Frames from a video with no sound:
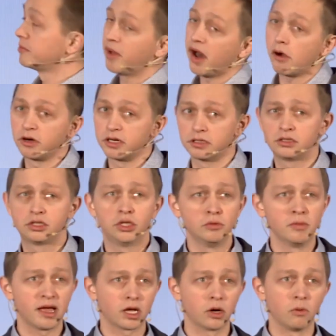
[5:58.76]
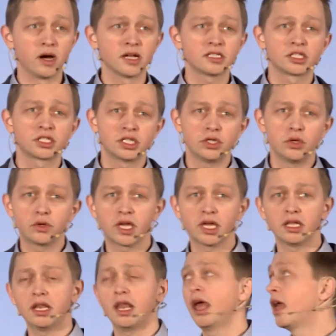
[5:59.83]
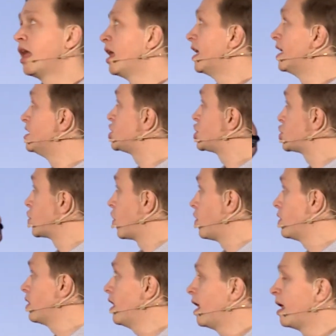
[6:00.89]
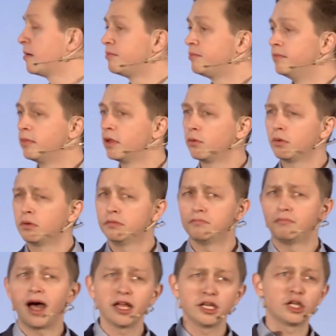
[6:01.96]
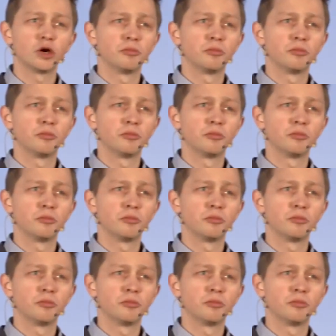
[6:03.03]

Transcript: power 2 megawatts, you can install a mining